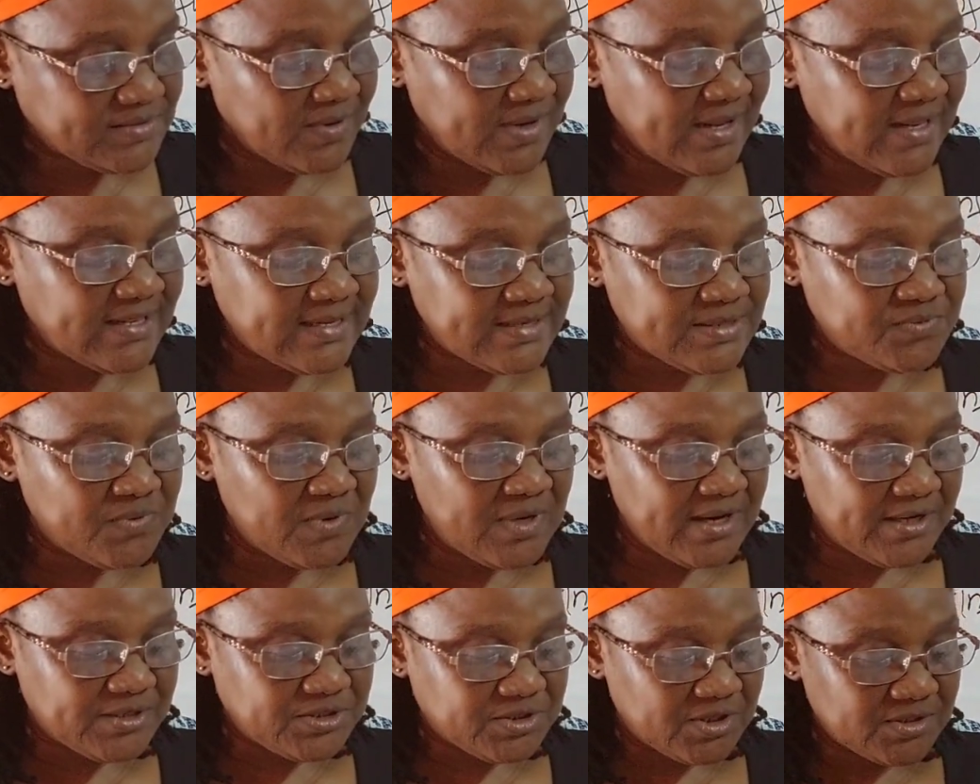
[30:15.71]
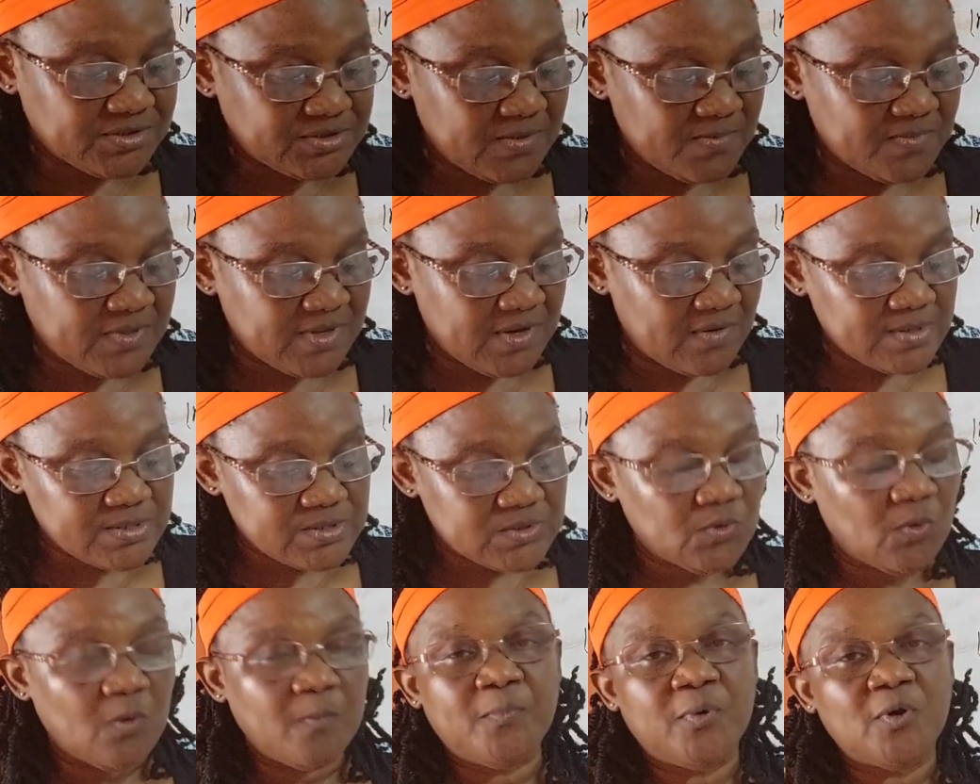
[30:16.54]
So in this relationship, there
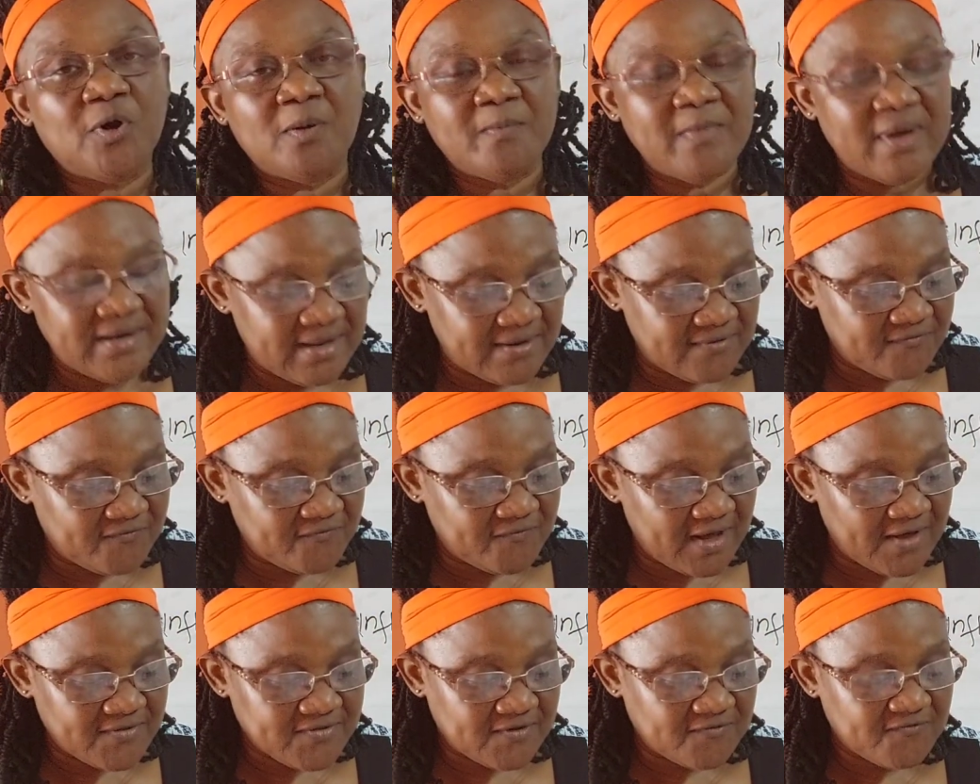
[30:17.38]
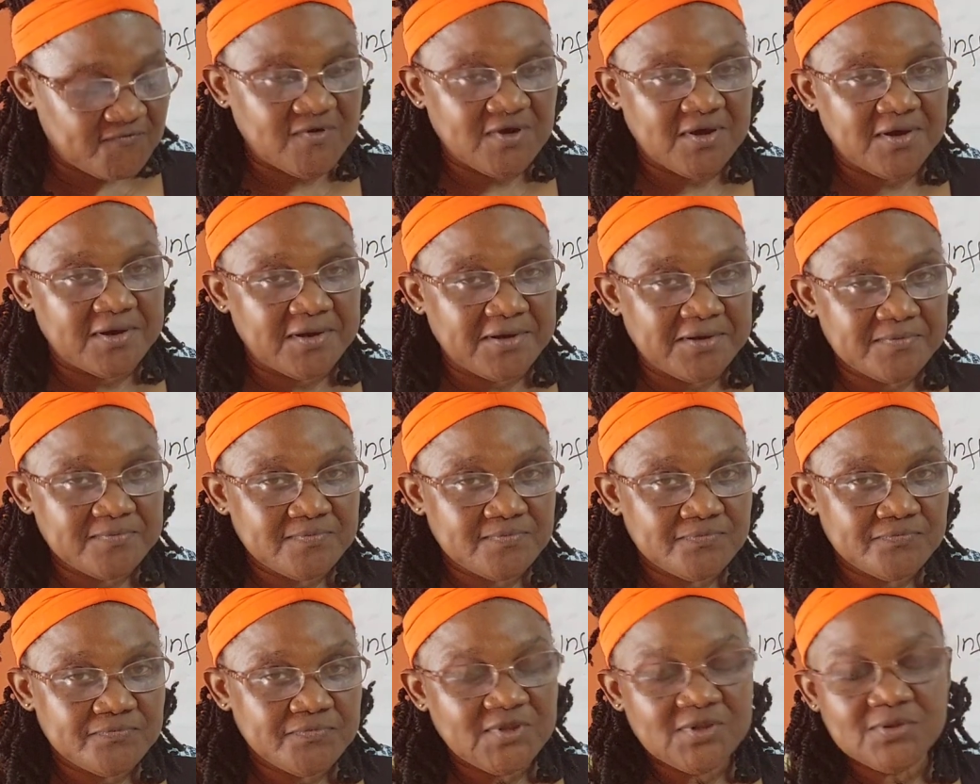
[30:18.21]
is no permanent father figure.
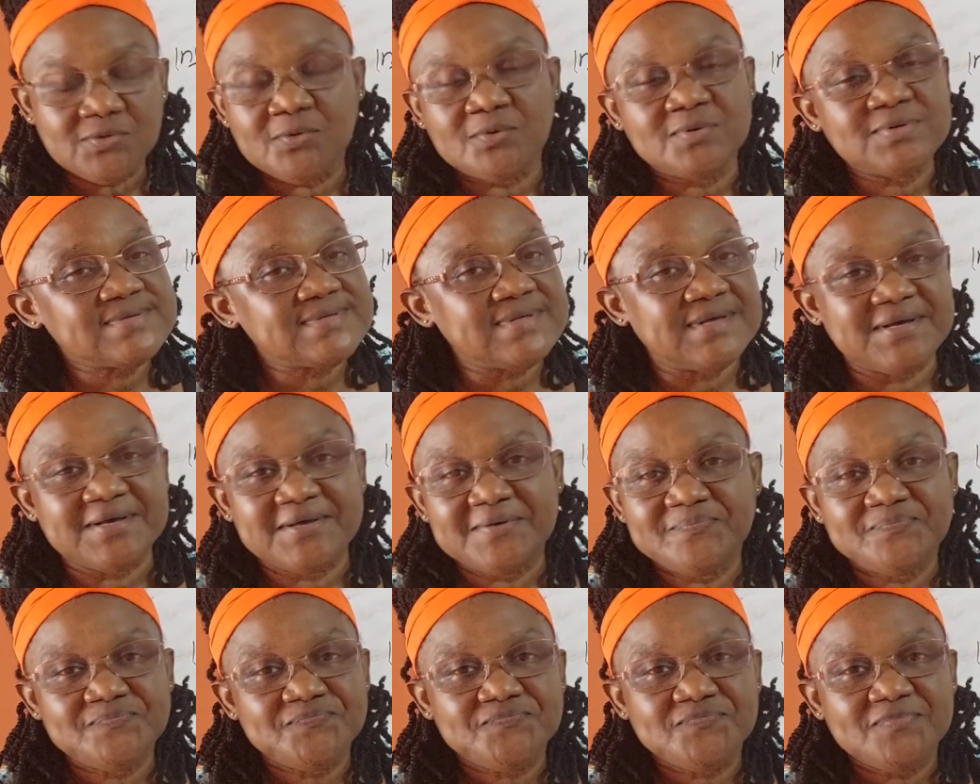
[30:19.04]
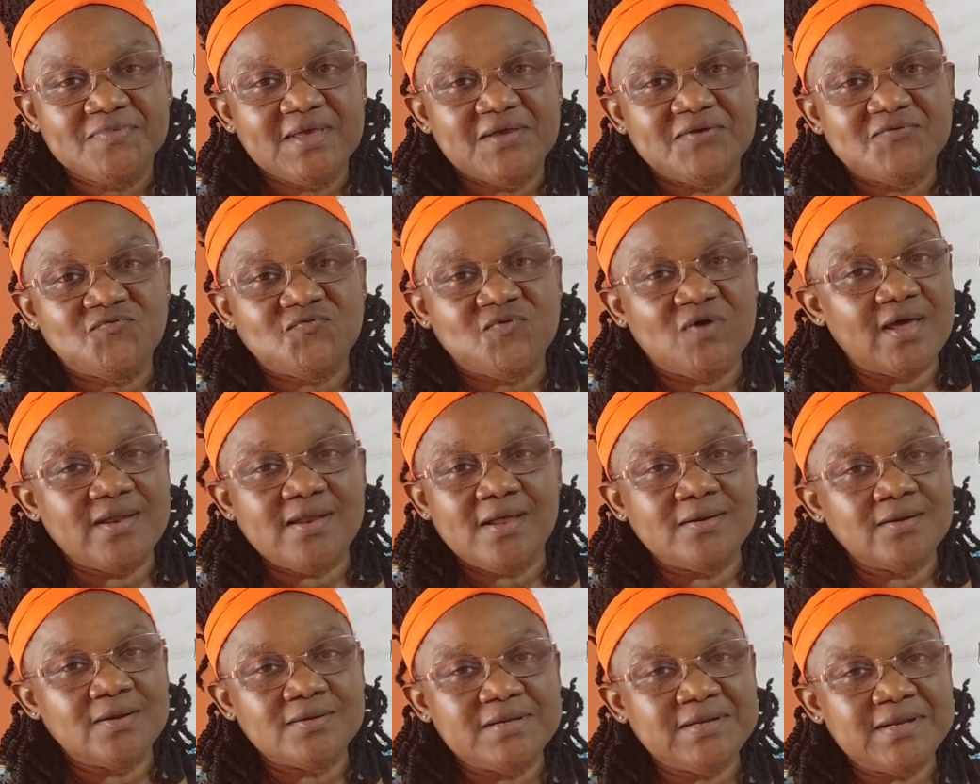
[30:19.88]
No, sir.
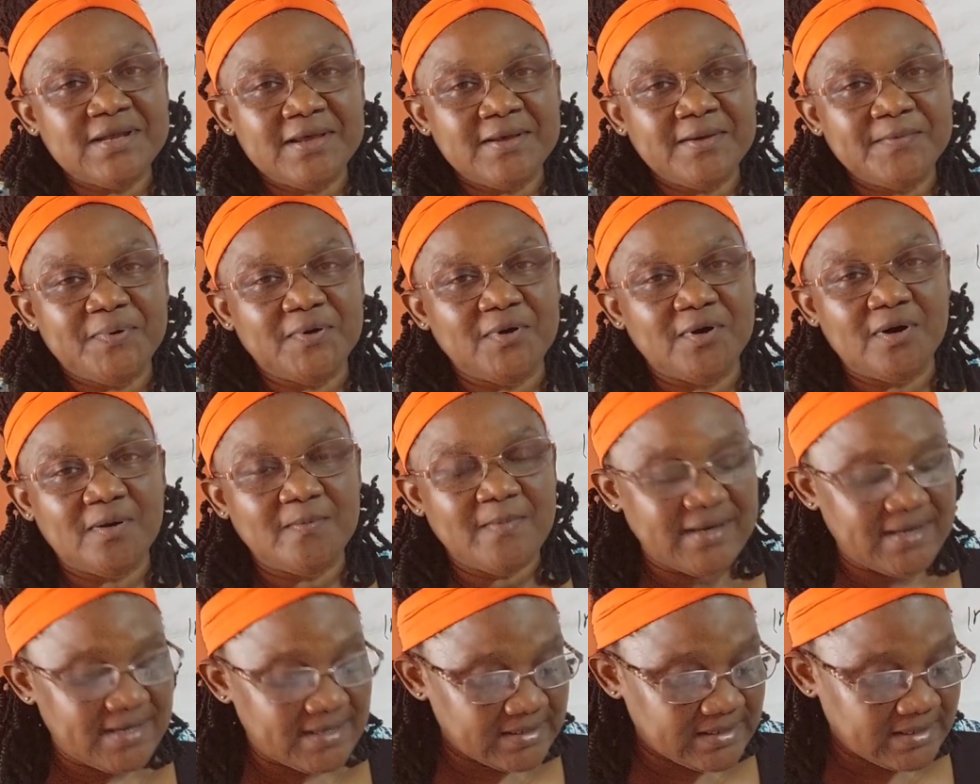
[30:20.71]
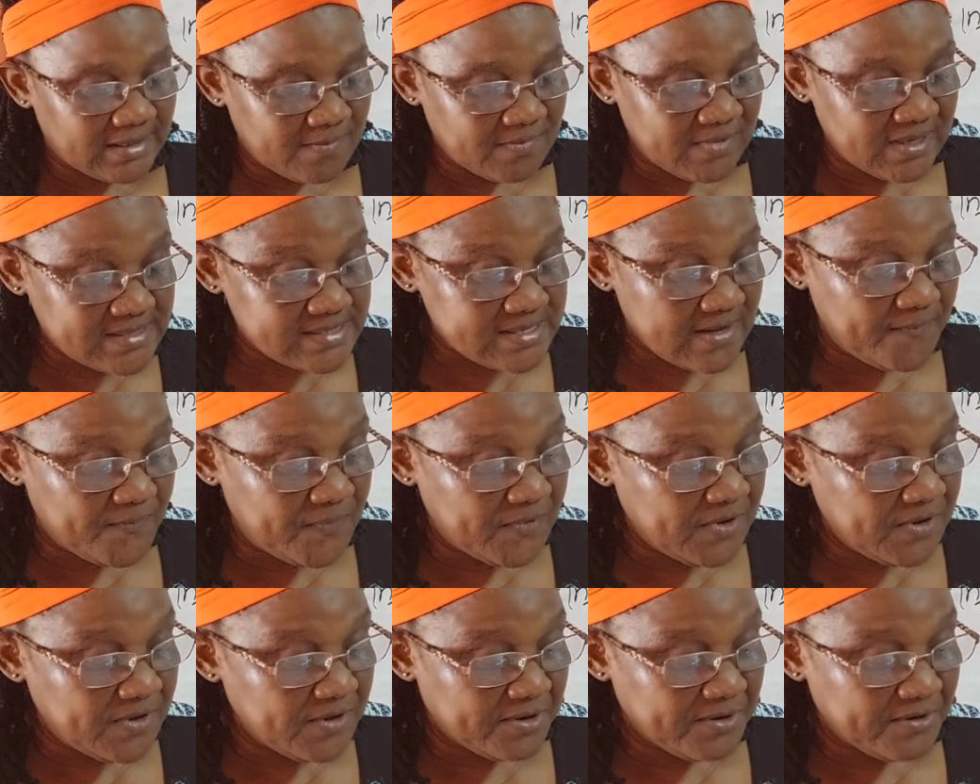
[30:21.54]
Father not there permanently. Him
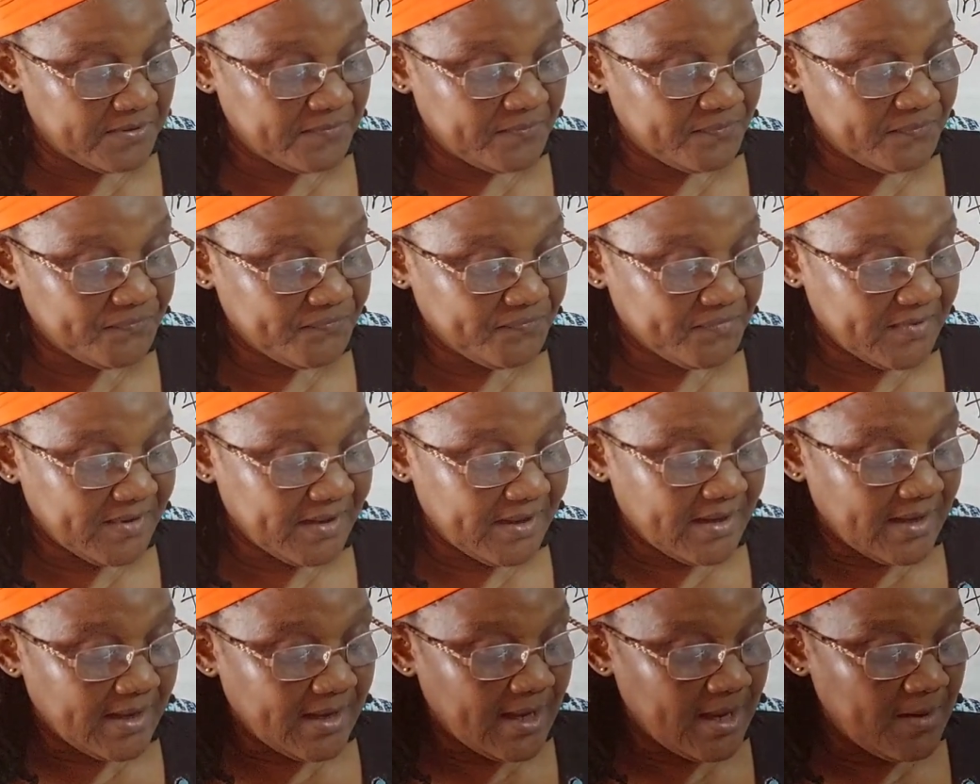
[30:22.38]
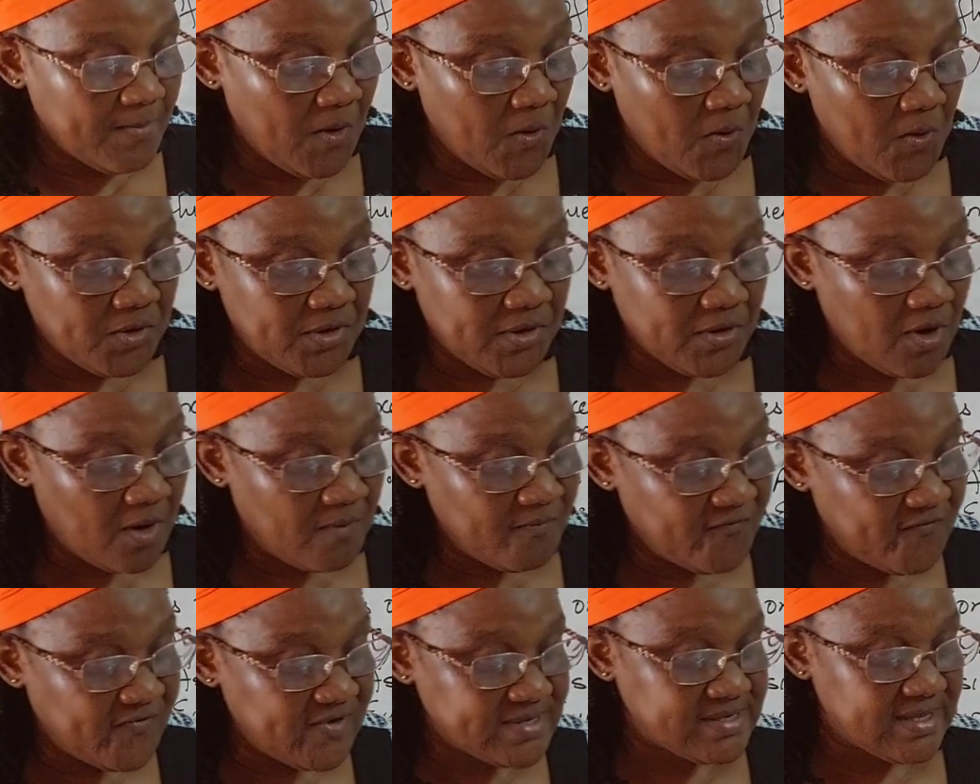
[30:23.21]
disappear. Him only
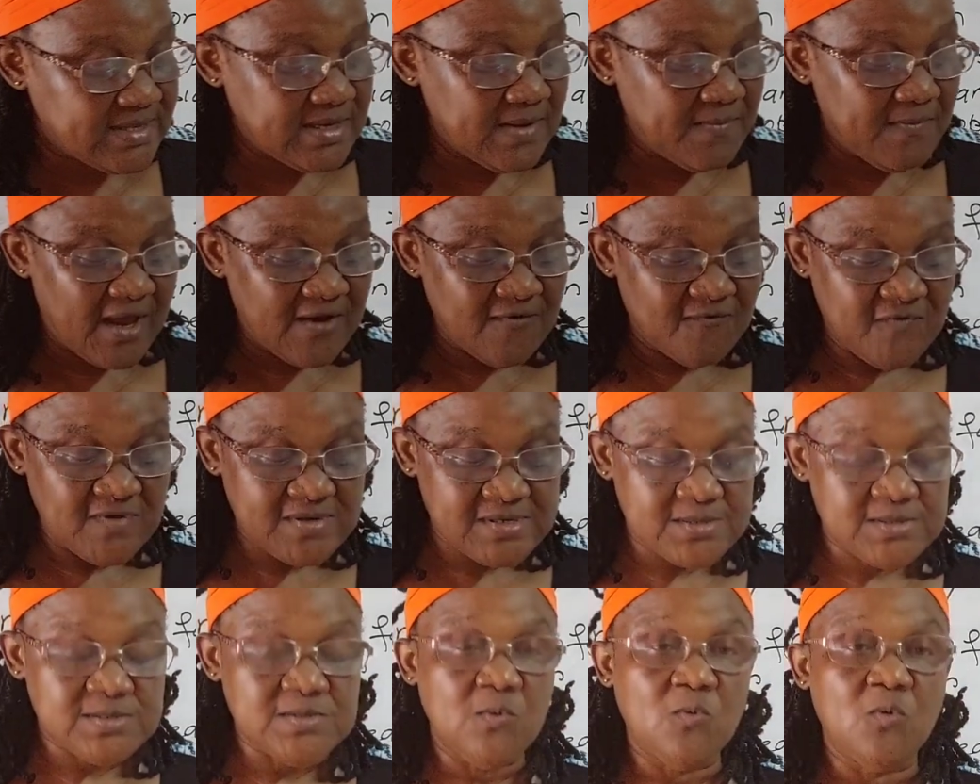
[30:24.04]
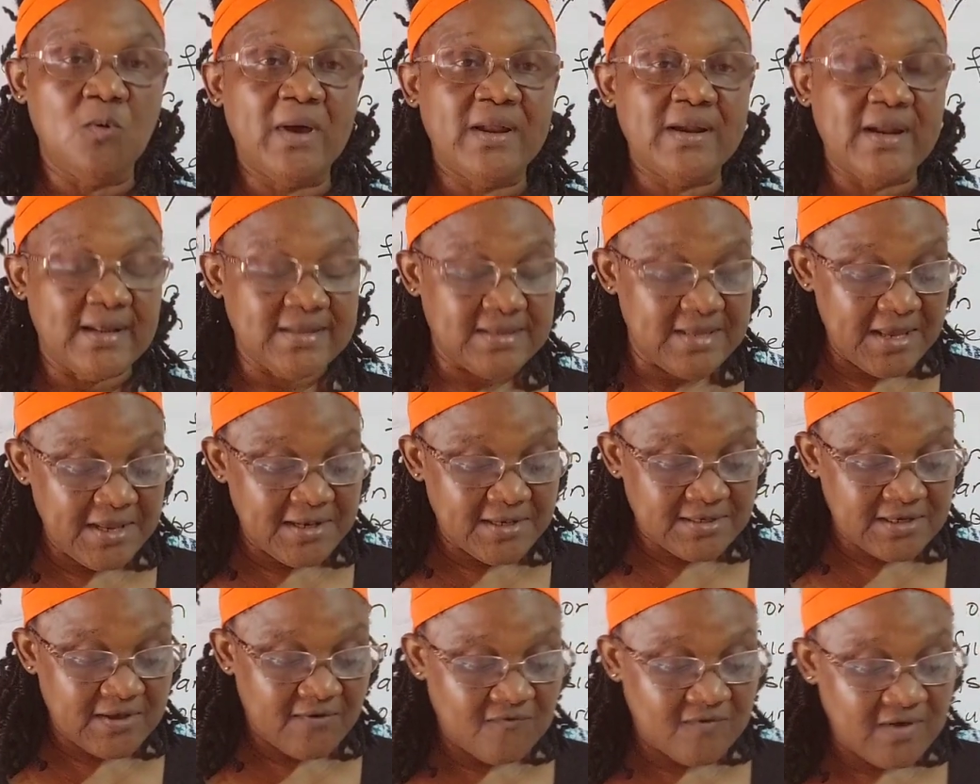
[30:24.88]
come visit. The man visits the woman at
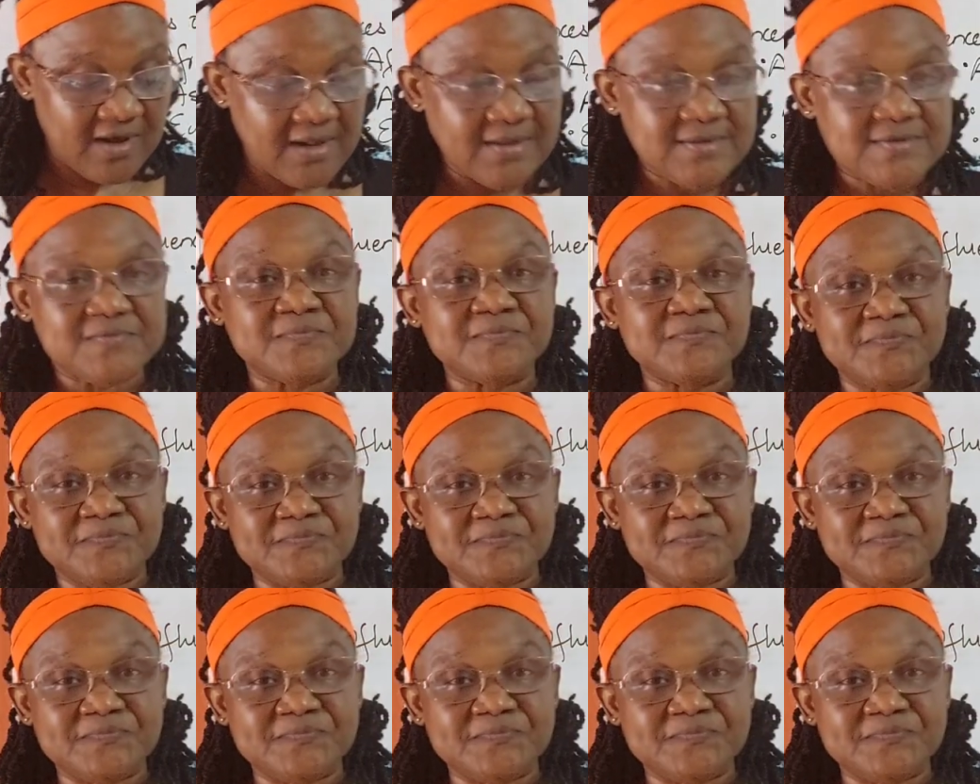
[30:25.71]
intervals.